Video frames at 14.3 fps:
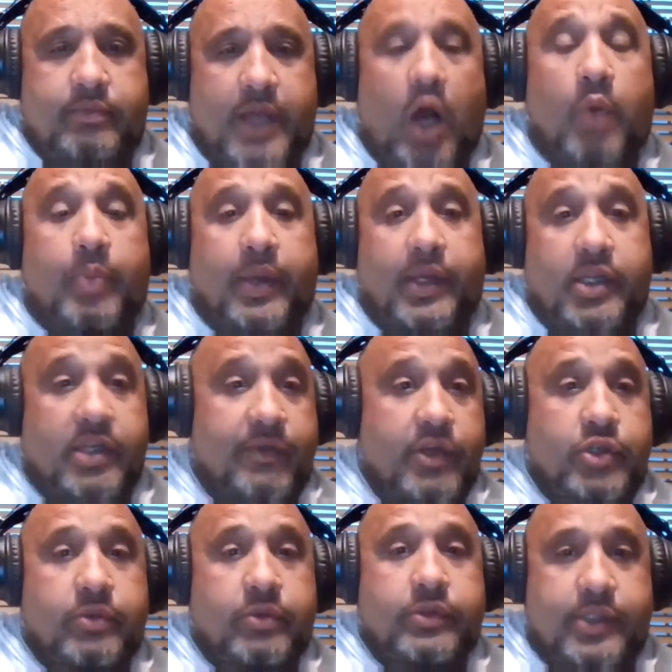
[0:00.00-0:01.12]
helping
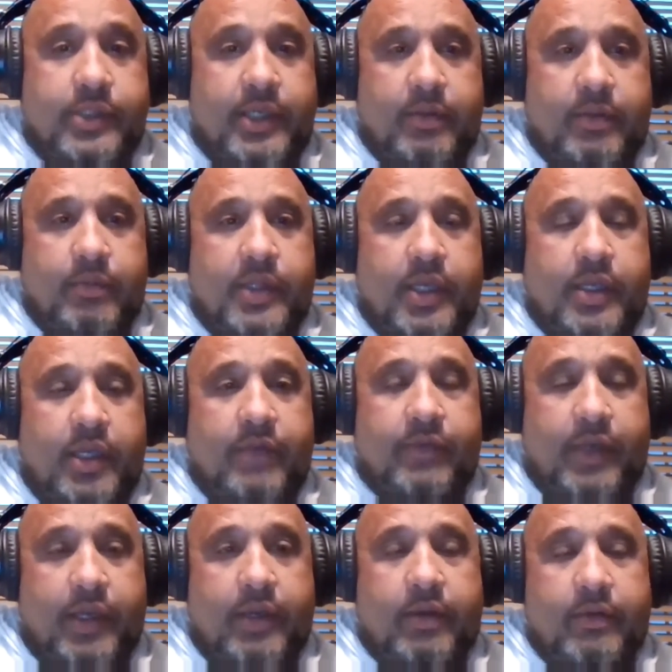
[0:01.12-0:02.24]
individuals get what they need for
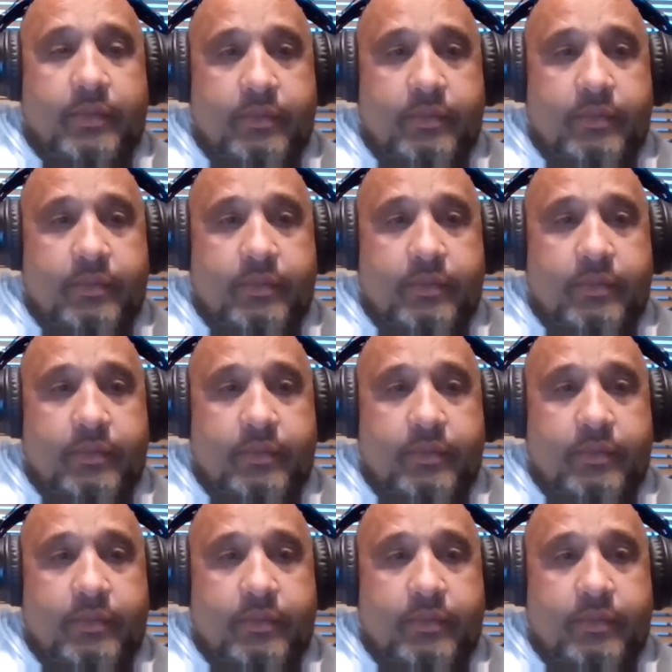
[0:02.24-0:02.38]
care.